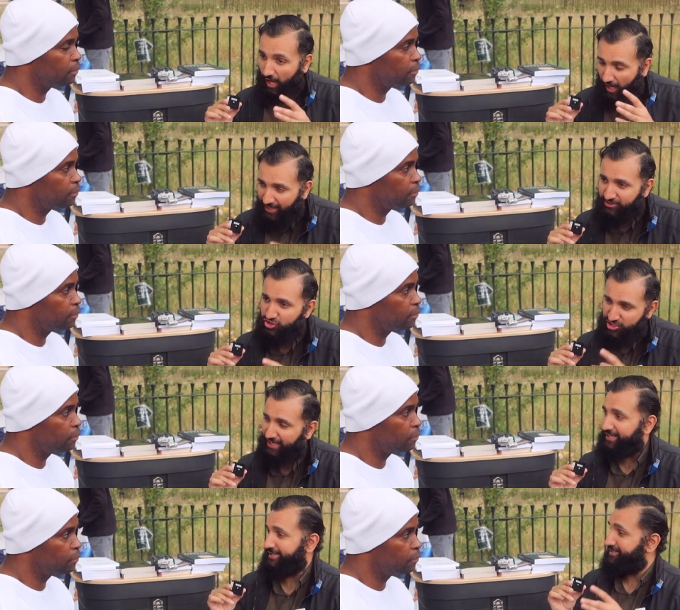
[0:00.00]

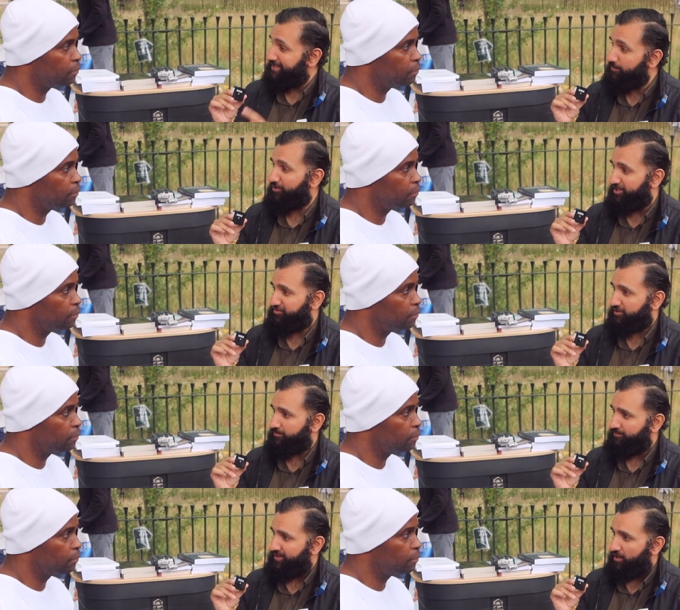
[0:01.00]
Speaker 1: unchained
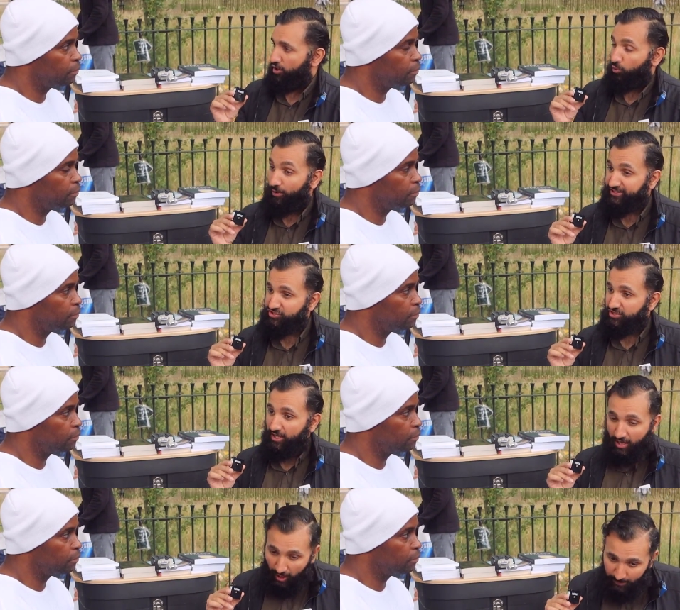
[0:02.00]
liberalism, which
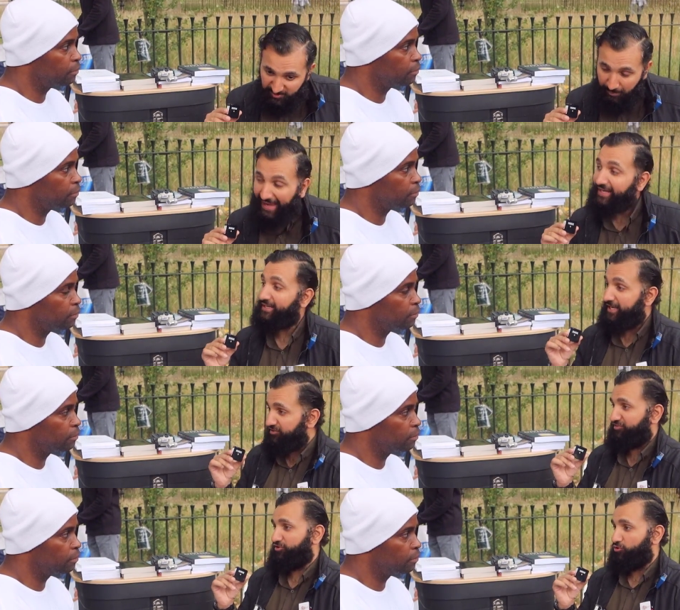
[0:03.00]
comes back and
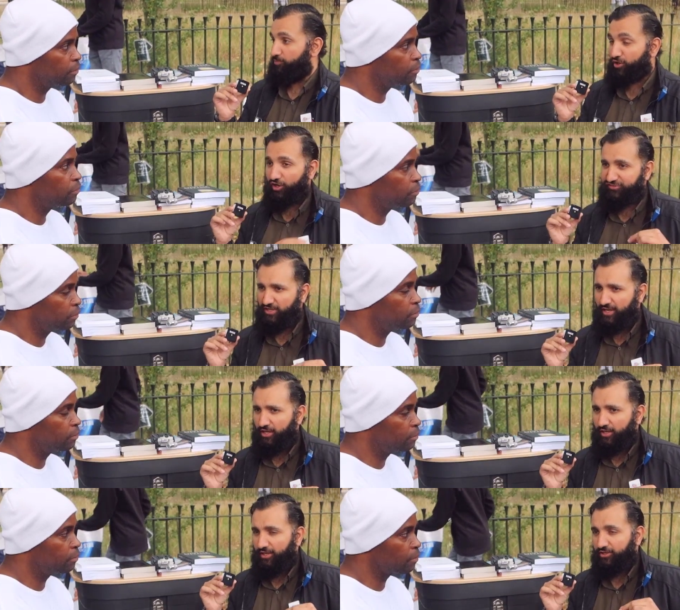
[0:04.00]
hits you because
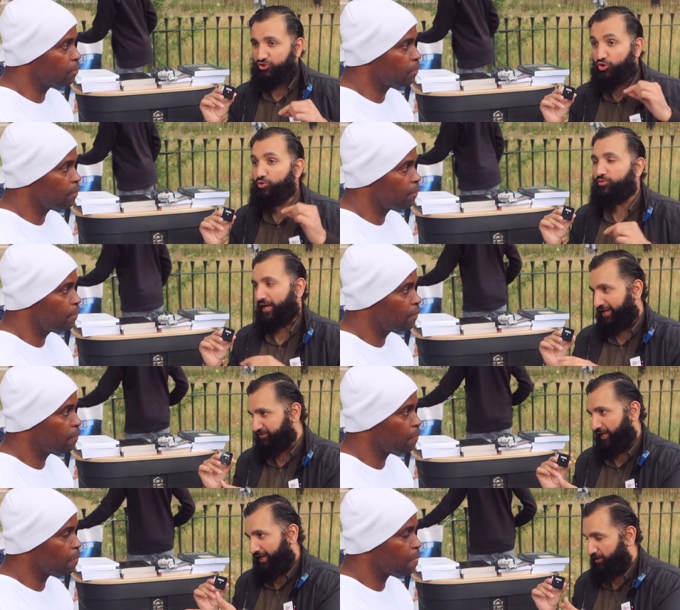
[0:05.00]
you,
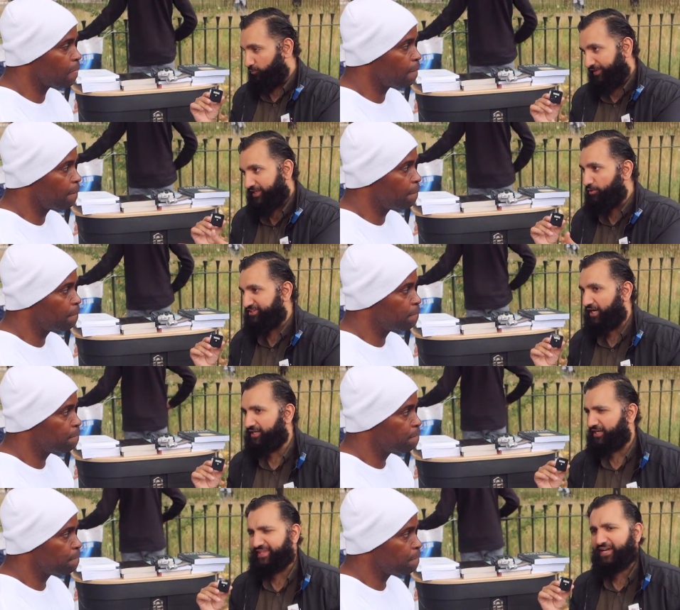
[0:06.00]
as uh, when they were
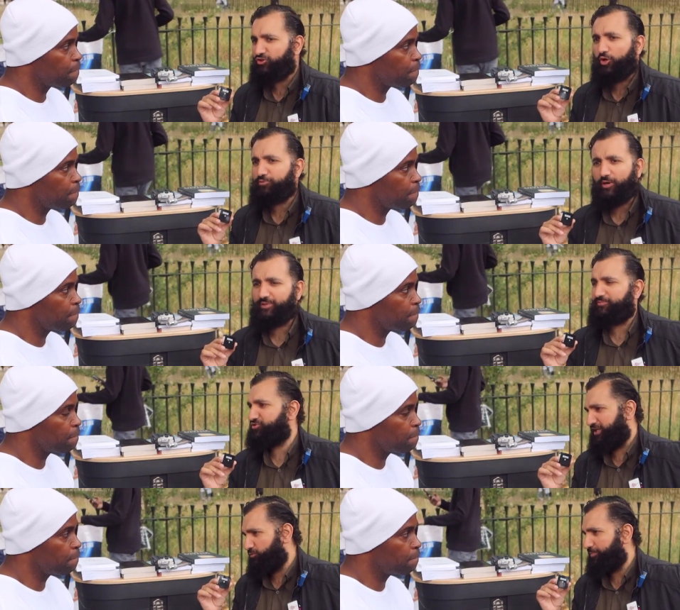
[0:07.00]
younger, they had no problem
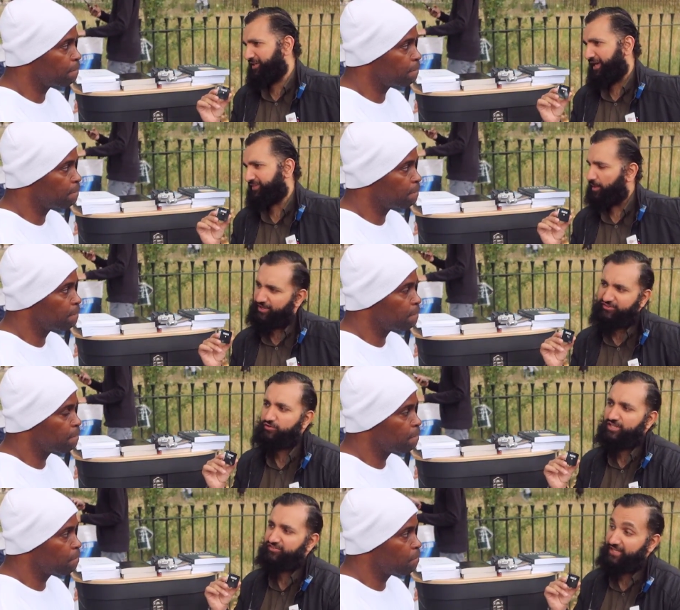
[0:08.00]
treating women like that. But as
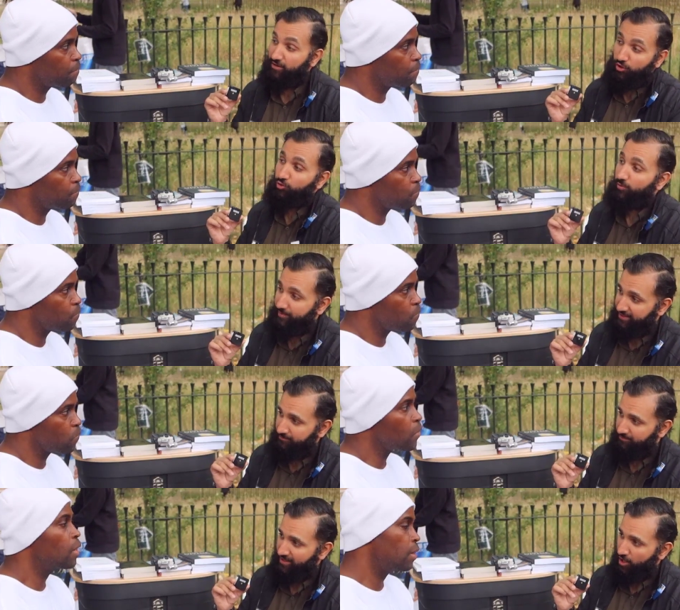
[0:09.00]
soon as their own
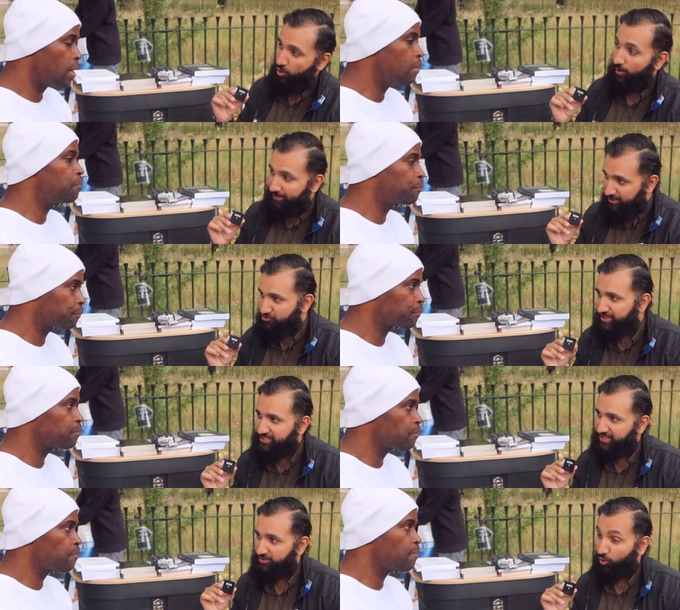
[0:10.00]
women were being
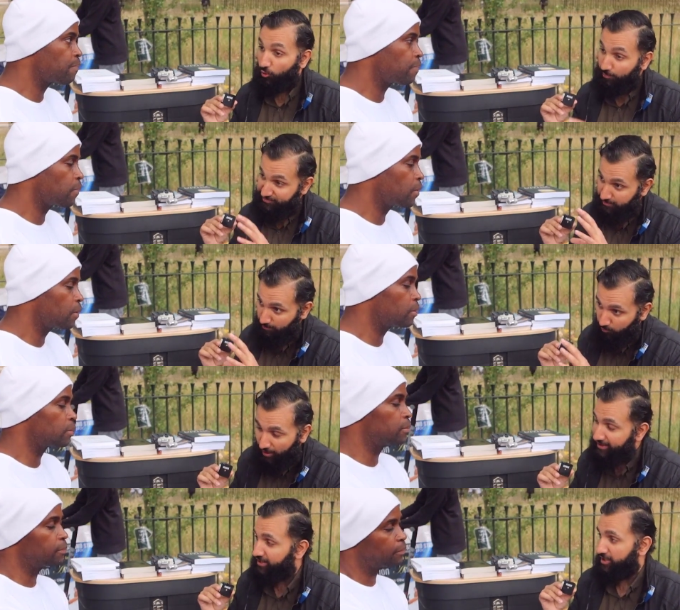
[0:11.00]
treated or
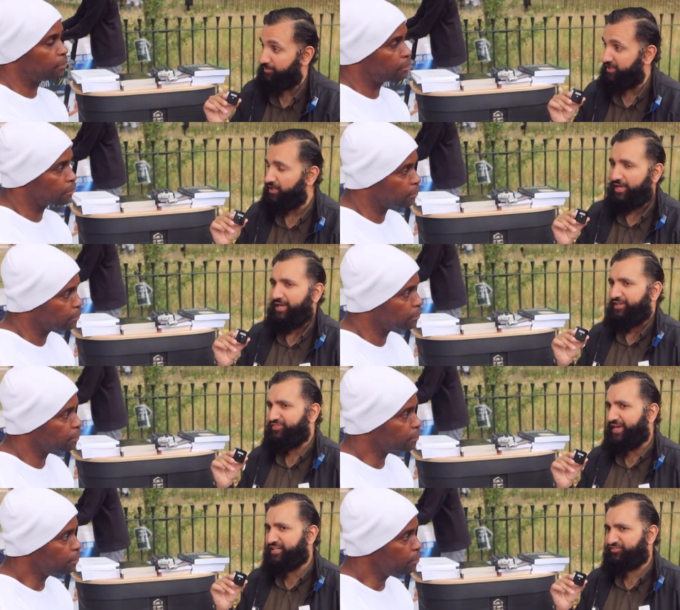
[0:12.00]
were going to be
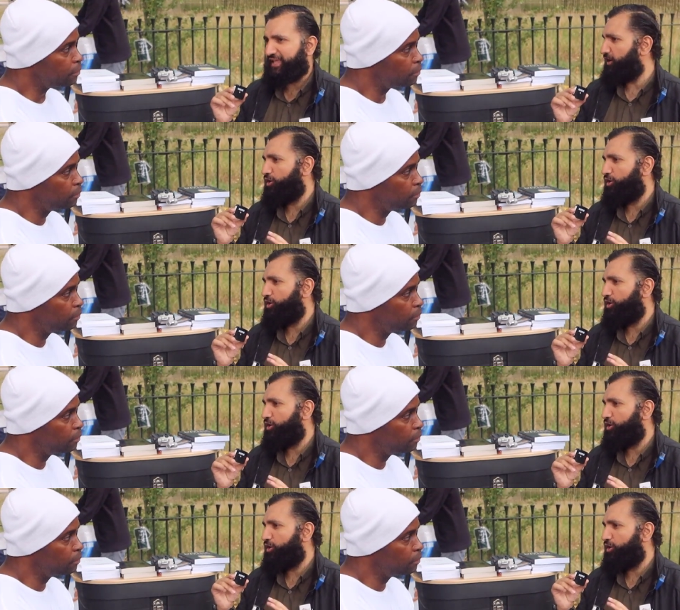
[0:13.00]
then it's like,